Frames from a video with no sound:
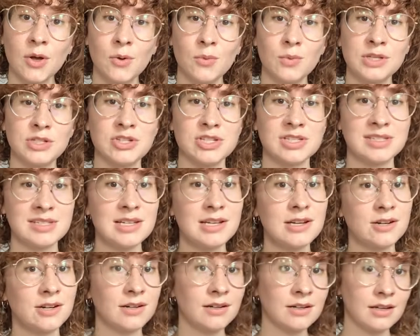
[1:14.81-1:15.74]
which is
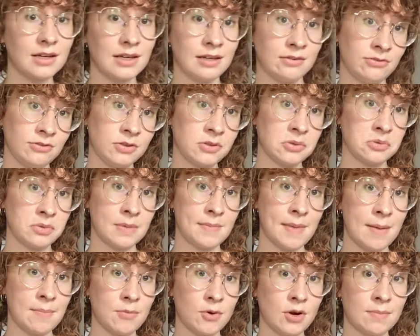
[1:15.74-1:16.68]
near, if you'll
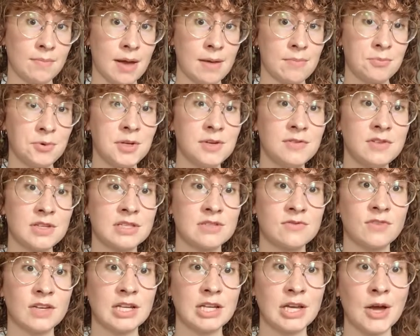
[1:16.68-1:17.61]
remember in my previous
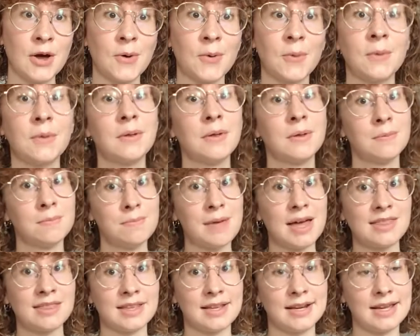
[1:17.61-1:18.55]
video,
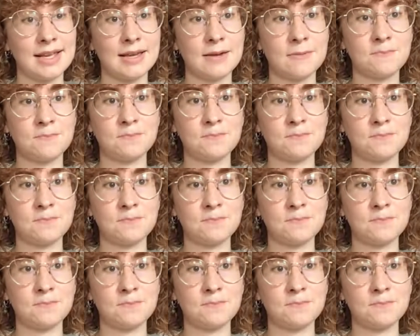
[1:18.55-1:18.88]
Bethany.